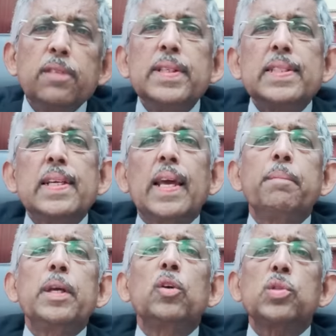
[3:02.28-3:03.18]
reversal can
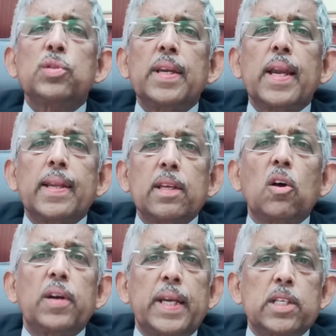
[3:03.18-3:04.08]
be used in another
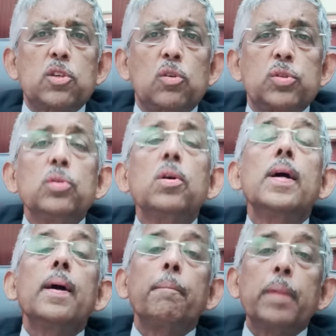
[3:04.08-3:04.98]
context also,
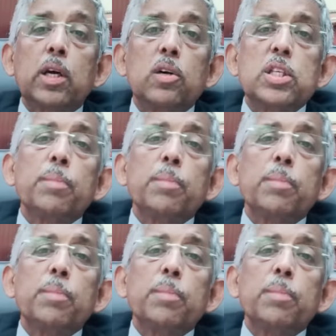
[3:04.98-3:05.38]
because